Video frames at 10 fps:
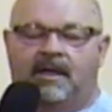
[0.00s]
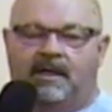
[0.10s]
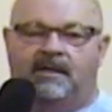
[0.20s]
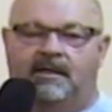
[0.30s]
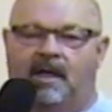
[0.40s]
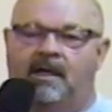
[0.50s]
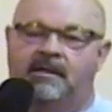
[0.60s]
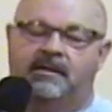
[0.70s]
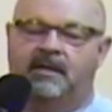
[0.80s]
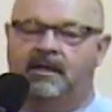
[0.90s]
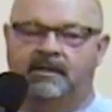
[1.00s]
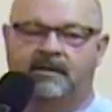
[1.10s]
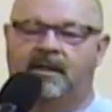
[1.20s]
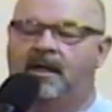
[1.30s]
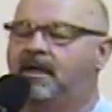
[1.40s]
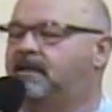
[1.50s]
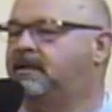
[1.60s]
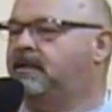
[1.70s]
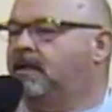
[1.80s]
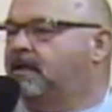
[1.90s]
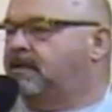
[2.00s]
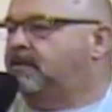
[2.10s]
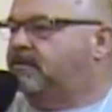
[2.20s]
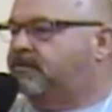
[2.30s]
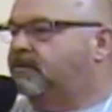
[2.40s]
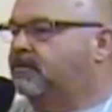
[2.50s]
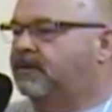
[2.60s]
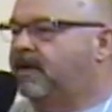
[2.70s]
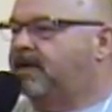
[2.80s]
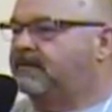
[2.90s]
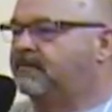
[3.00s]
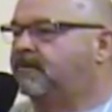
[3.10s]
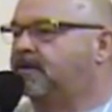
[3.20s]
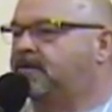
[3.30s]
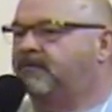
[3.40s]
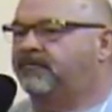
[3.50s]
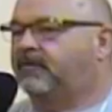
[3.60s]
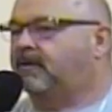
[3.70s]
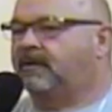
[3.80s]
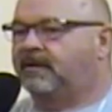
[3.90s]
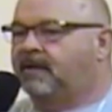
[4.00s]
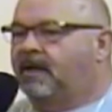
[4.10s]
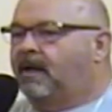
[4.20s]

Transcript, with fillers: and on and on and on and you're so great and wonderful and